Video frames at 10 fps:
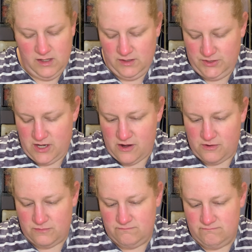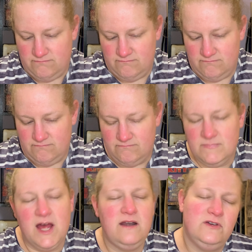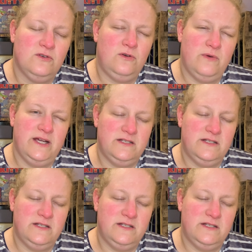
So kind of a cool way